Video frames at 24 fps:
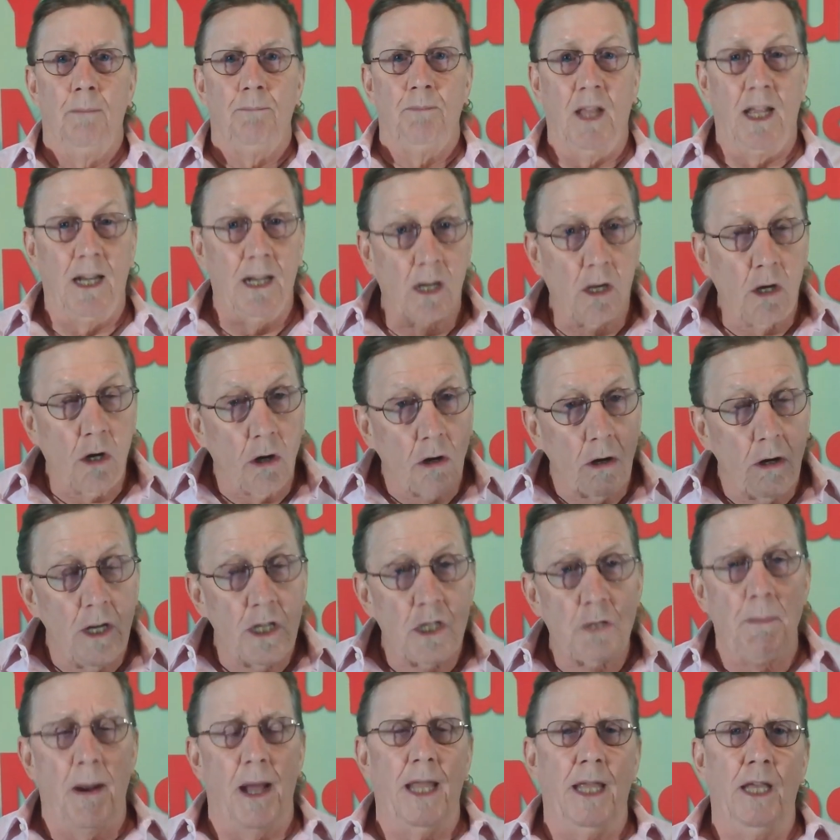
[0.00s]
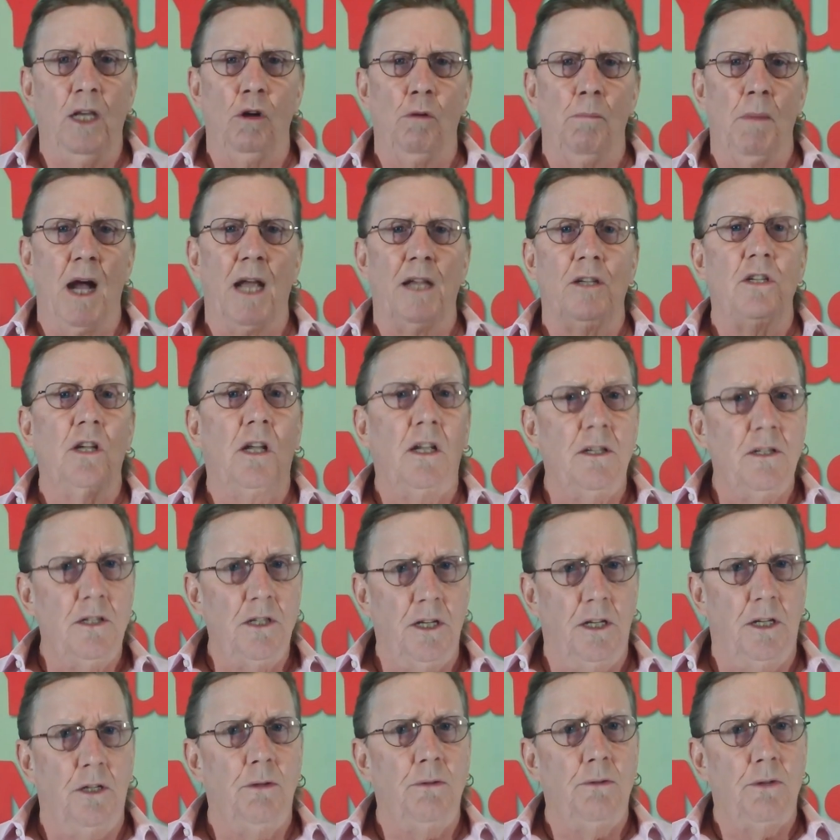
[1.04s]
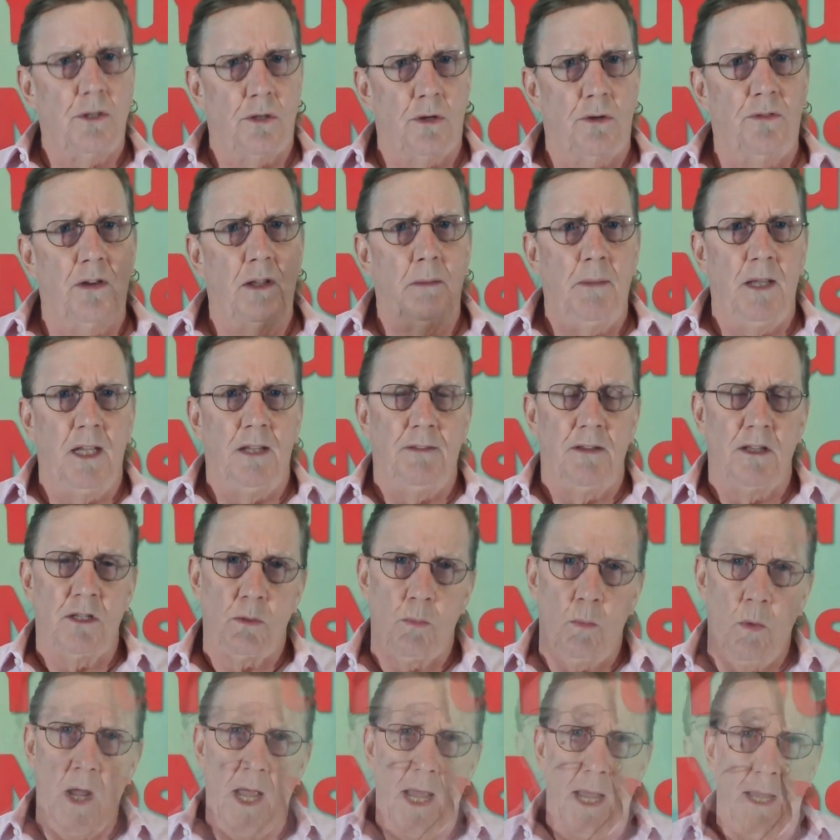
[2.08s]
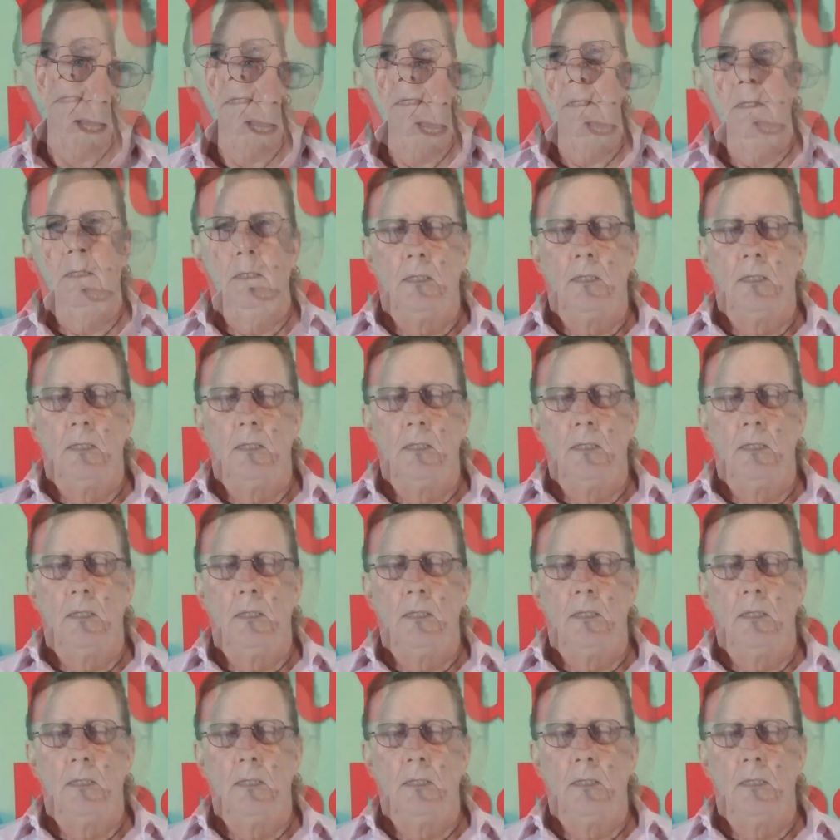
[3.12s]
and encourage my ego mind to continue serving me in this way.